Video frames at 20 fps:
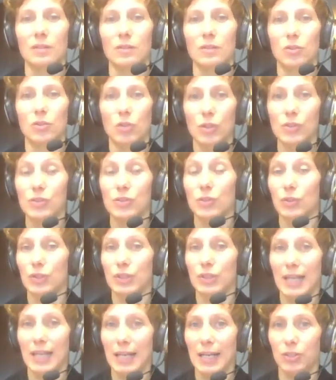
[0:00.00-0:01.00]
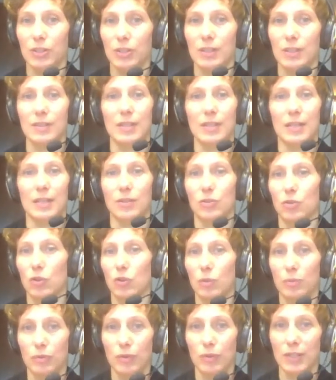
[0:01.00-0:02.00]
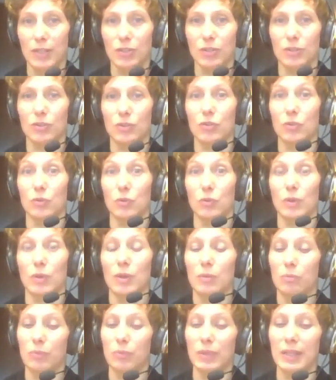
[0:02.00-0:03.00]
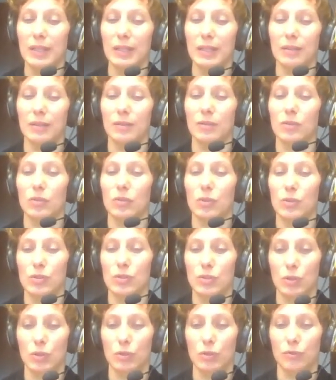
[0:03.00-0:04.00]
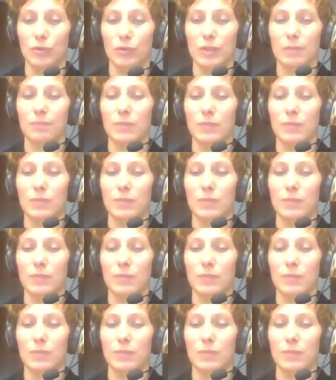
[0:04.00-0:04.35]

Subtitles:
concerted actions and cooperation to being conserved.